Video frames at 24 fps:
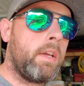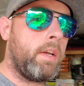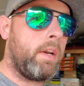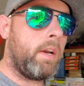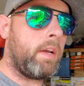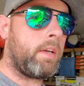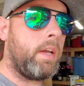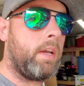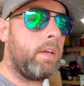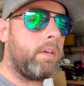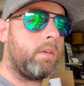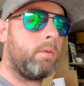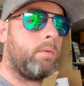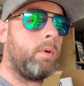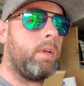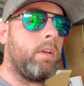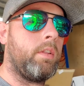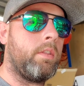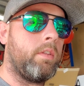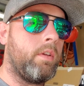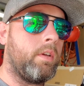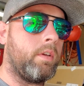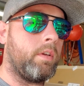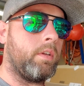and I can't do
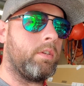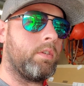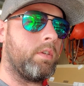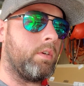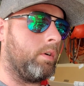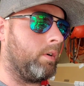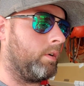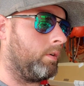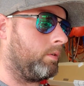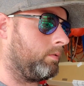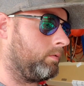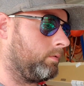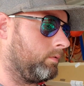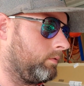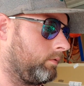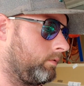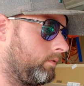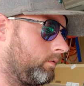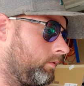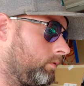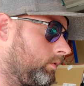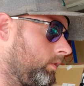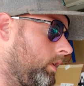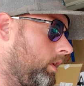anything until
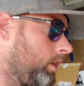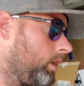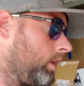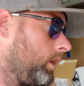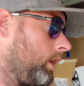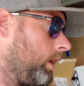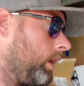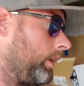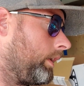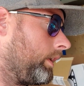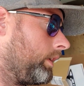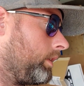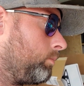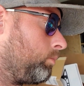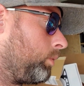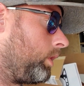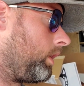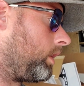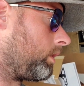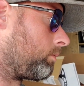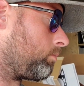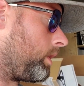I get the block